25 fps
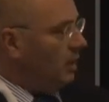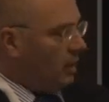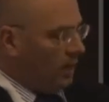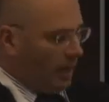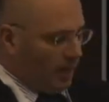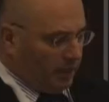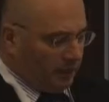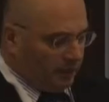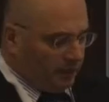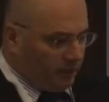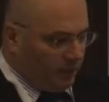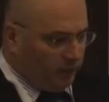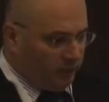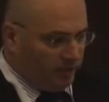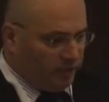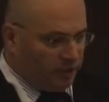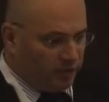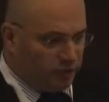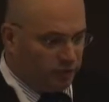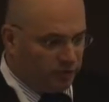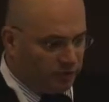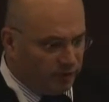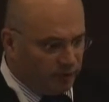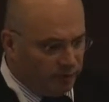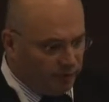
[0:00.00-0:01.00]
And a key
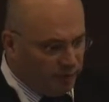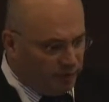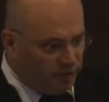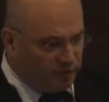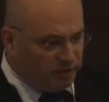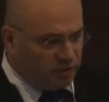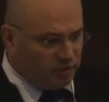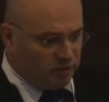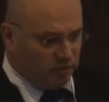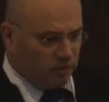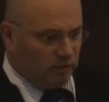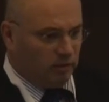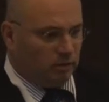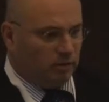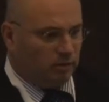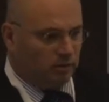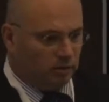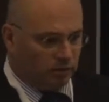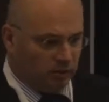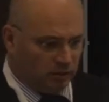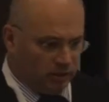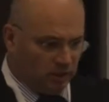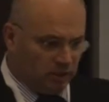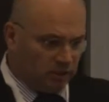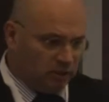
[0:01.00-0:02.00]
registry means
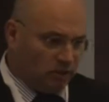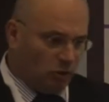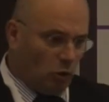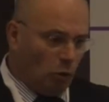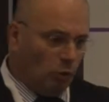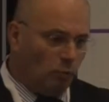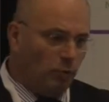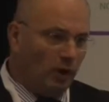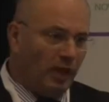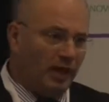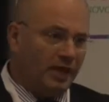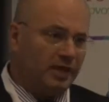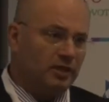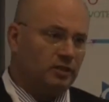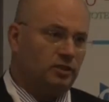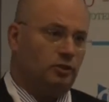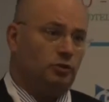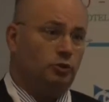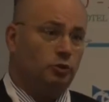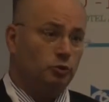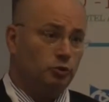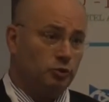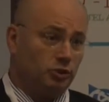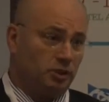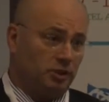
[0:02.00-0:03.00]
that it's obliged
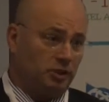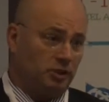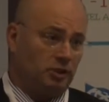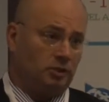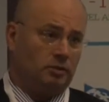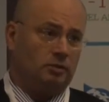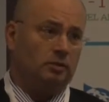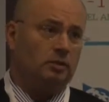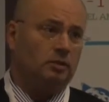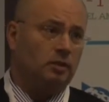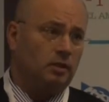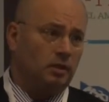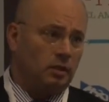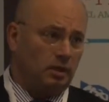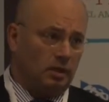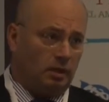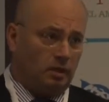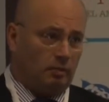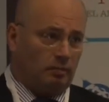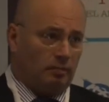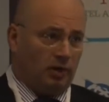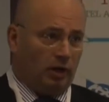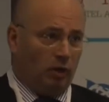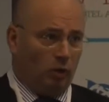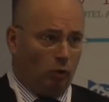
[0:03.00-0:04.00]
usage
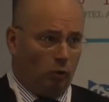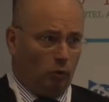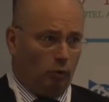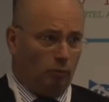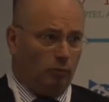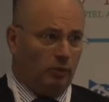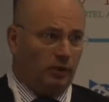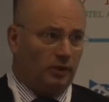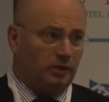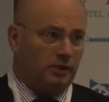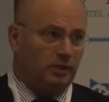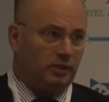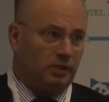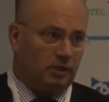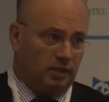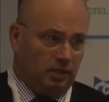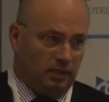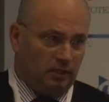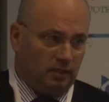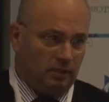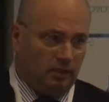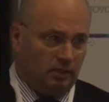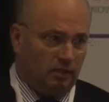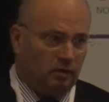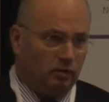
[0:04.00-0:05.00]
by all parties
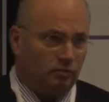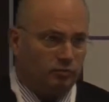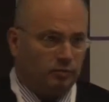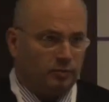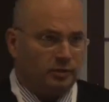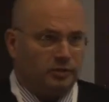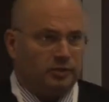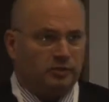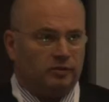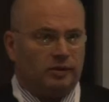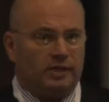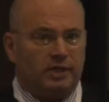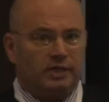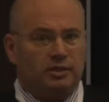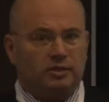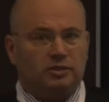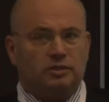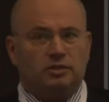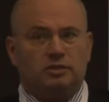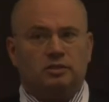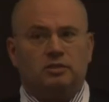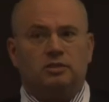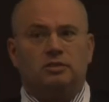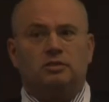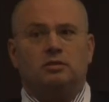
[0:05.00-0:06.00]
in the governmental
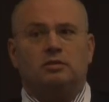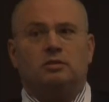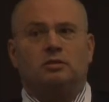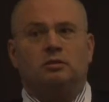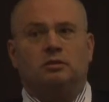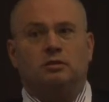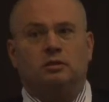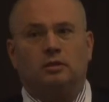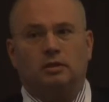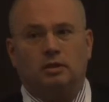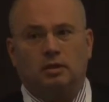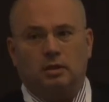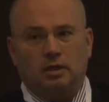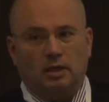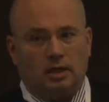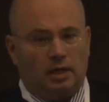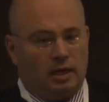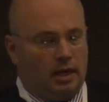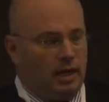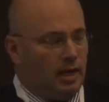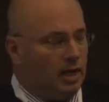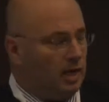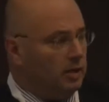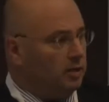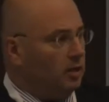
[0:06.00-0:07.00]
agencies,
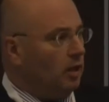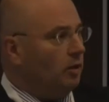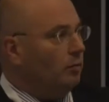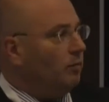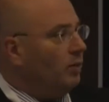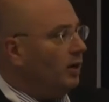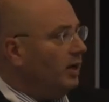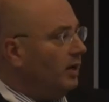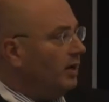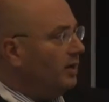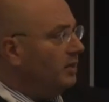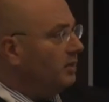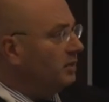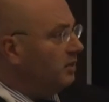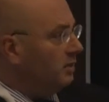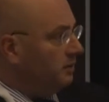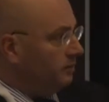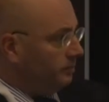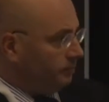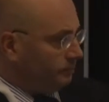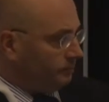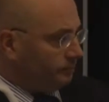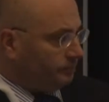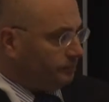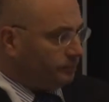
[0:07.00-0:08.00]
and obliged
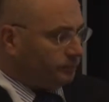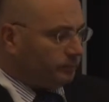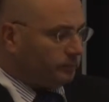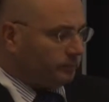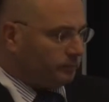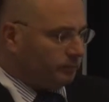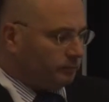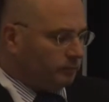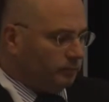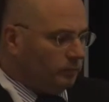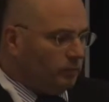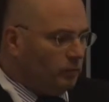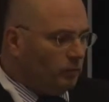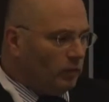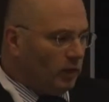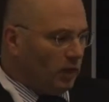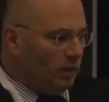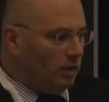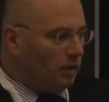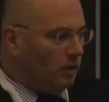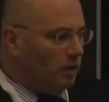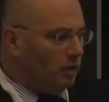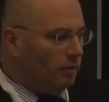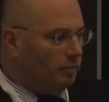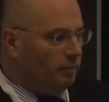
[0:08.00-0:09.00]

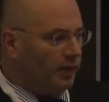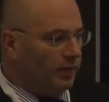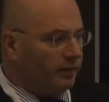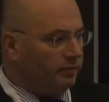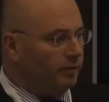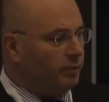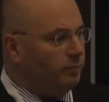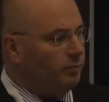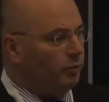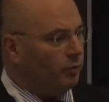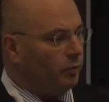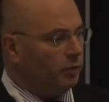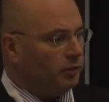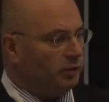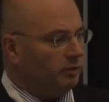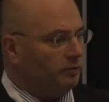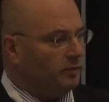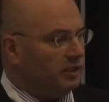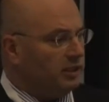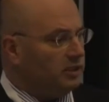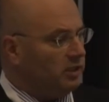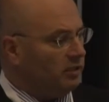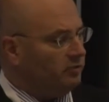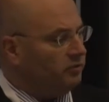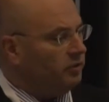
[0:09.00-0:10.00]
back reporting
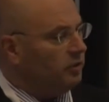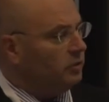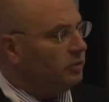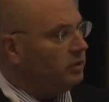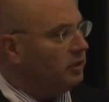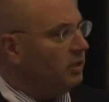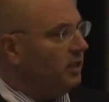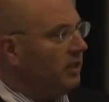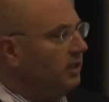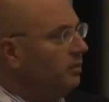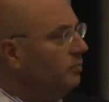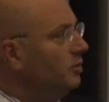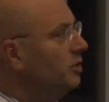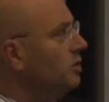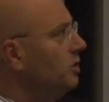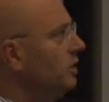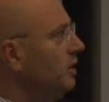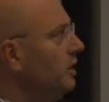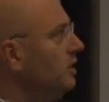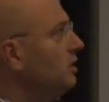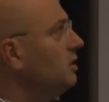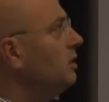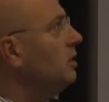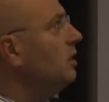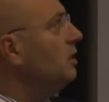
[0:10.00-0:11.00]
means if you see any
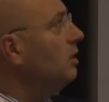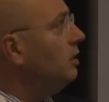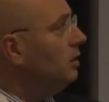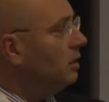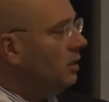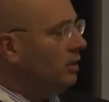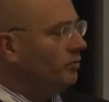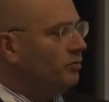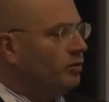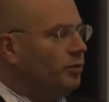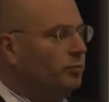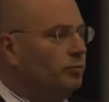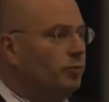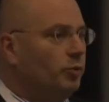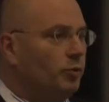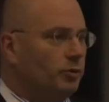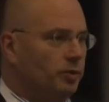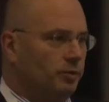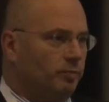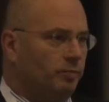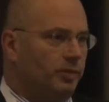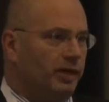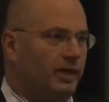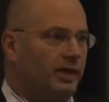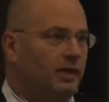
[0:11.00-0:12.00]
mistakes, you have to report
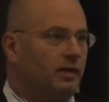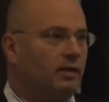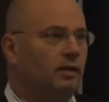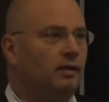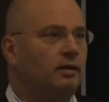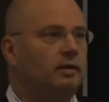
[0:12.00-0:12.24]
them back,